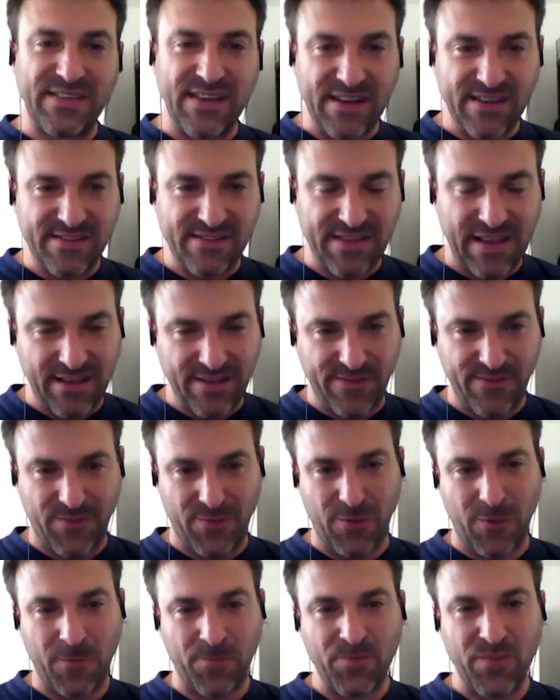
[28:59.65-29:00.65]

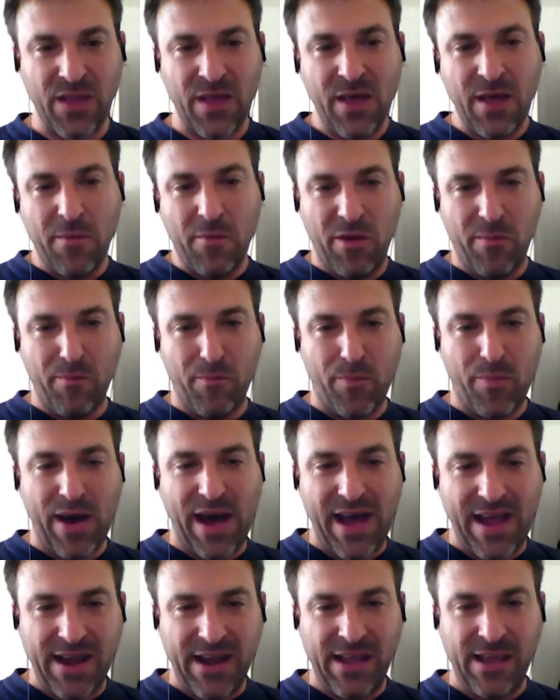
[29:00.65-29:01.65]
successful
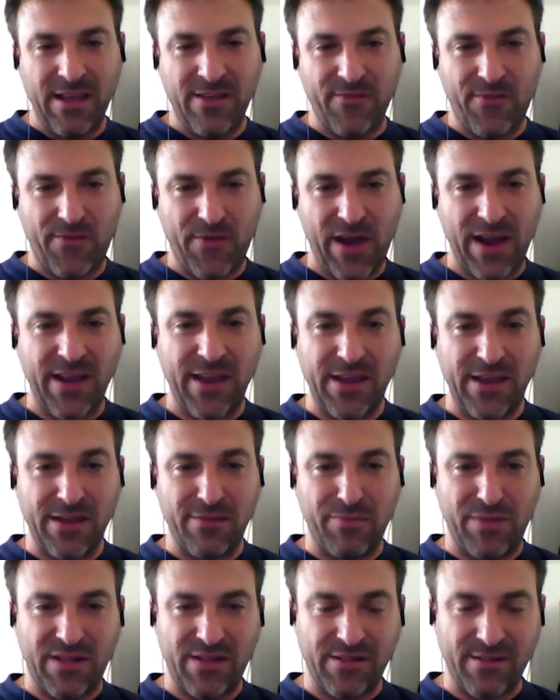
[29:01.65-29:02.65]
banning fracking in